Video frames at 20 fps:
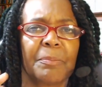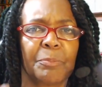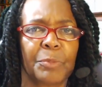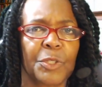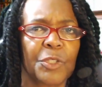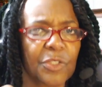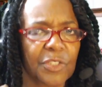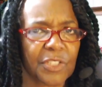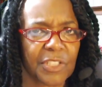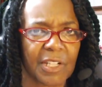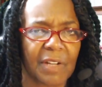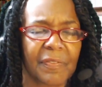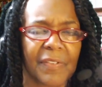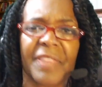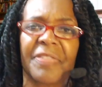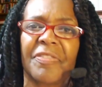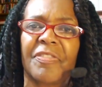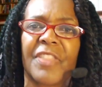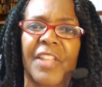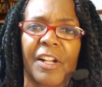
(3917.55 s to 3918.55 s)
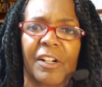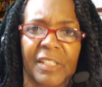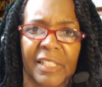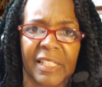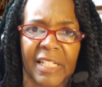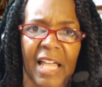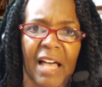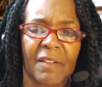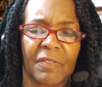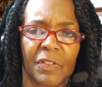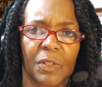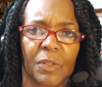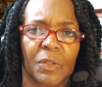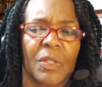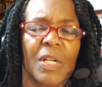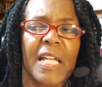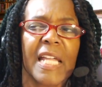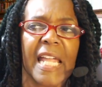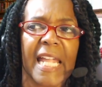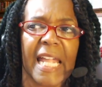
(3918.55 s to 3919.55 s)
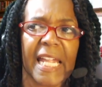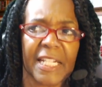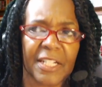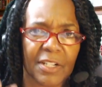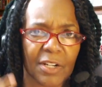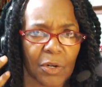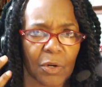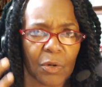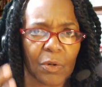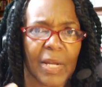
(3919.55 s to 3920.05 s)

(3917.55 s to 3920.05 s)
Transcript: Put yourself at their level you know,